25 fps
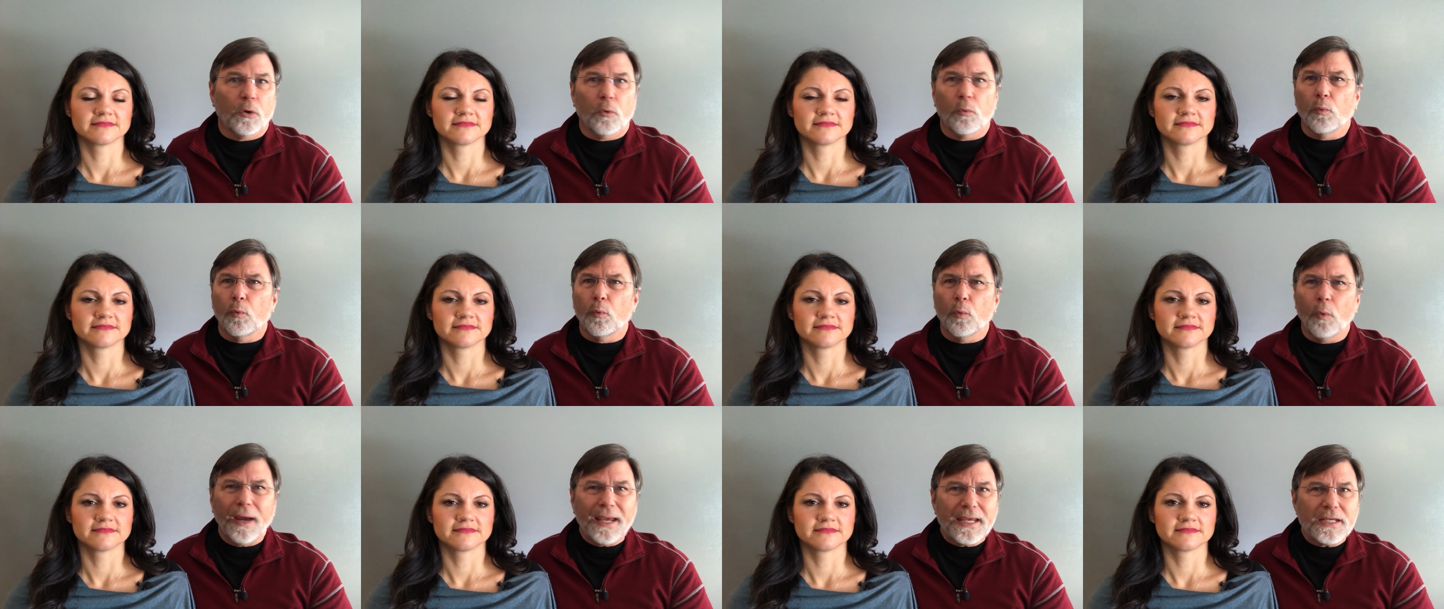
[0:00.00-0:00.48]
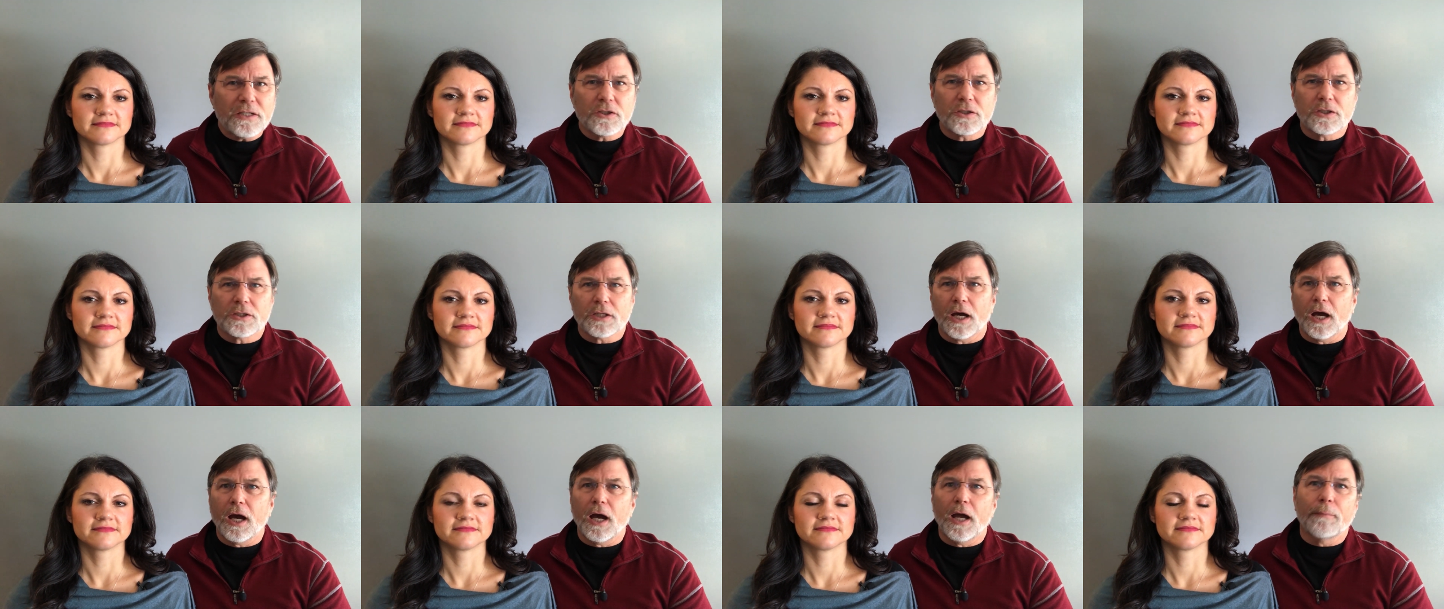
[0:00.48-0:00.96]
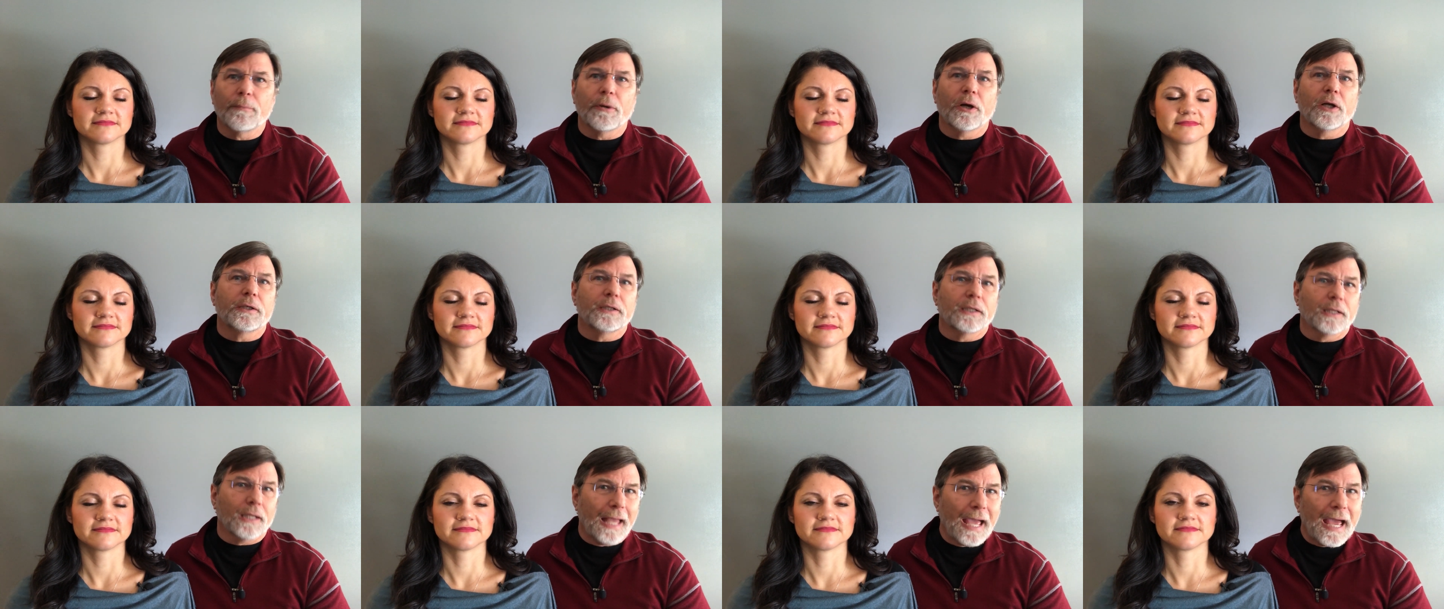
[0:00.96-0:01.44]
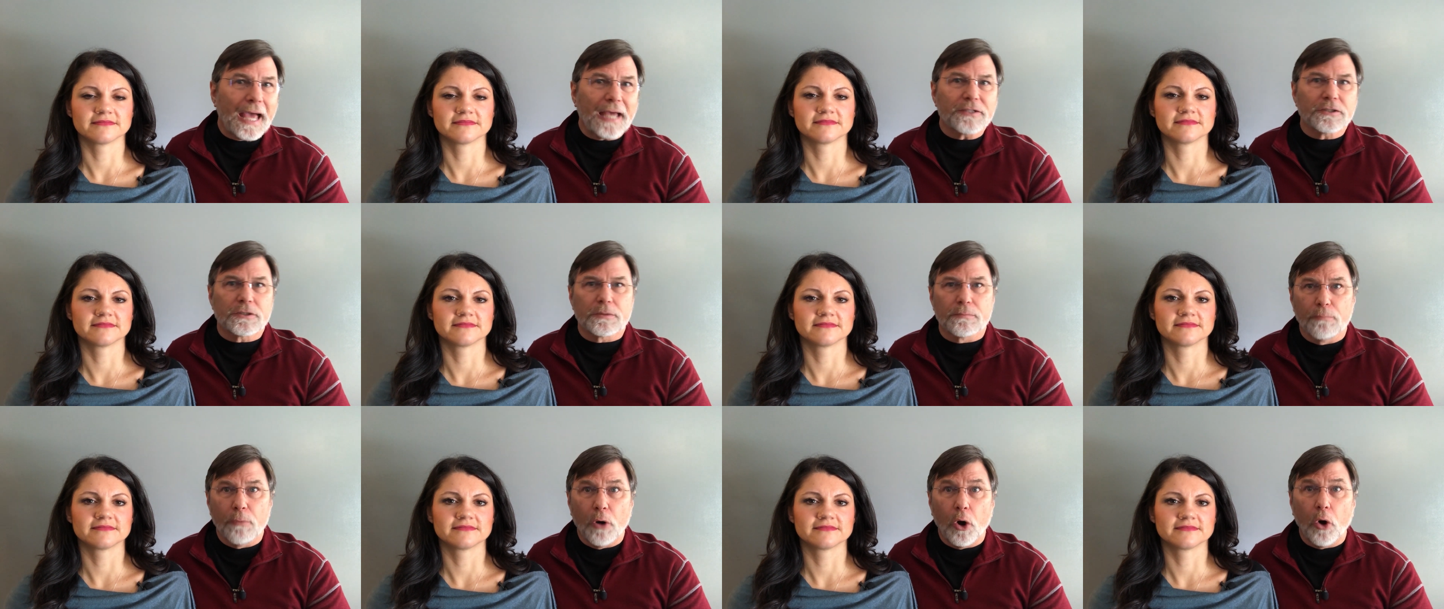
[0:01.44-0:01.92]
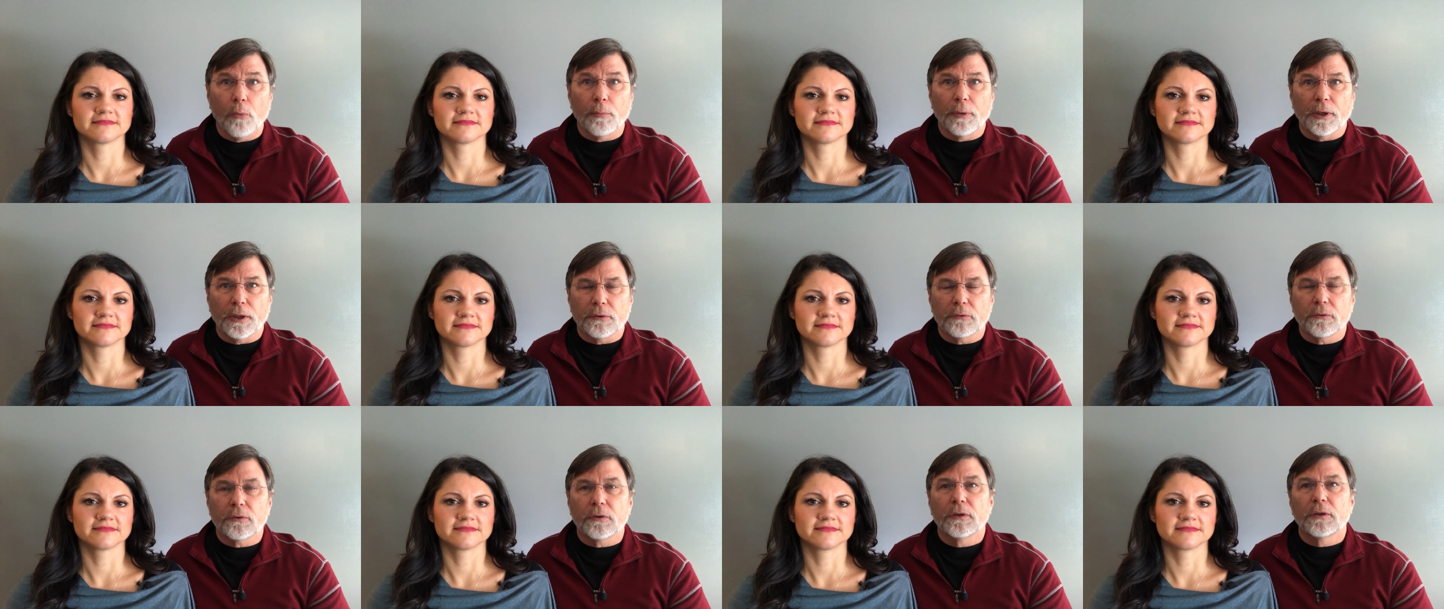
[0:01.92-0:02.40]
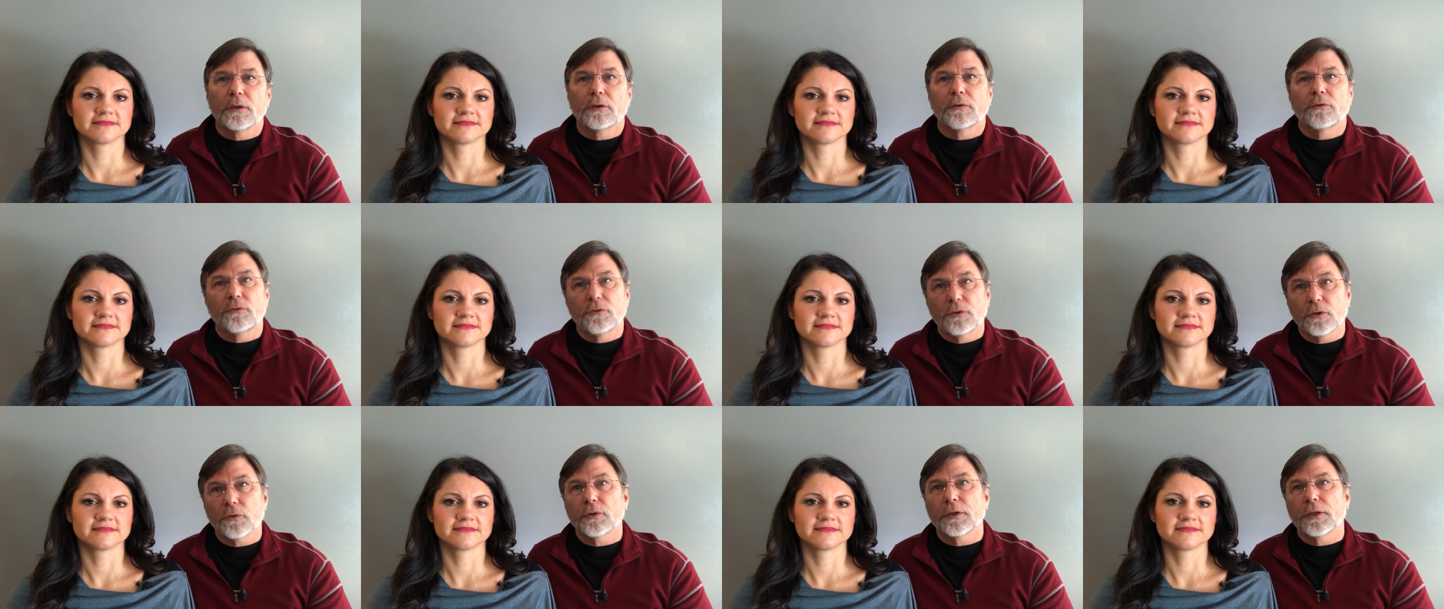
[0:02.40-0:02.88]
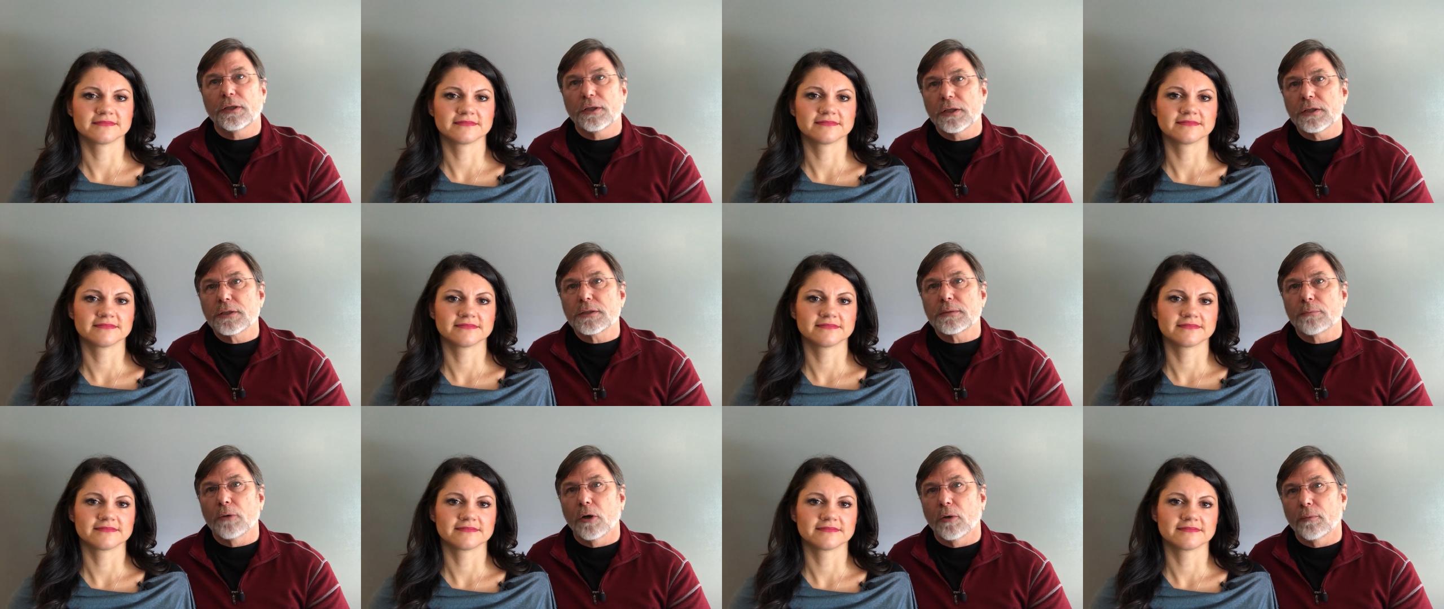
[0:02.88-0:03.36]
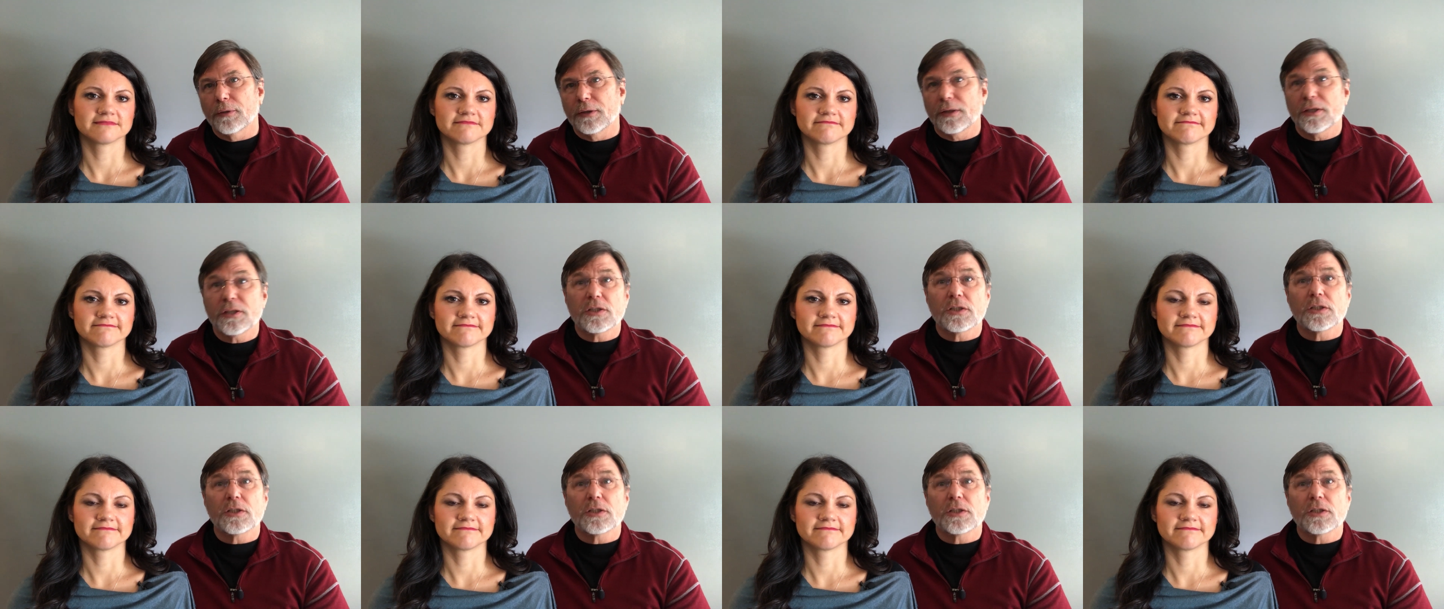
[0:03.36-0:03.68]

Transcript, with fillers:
Speaker 1: don't waste time on last moment during this moment.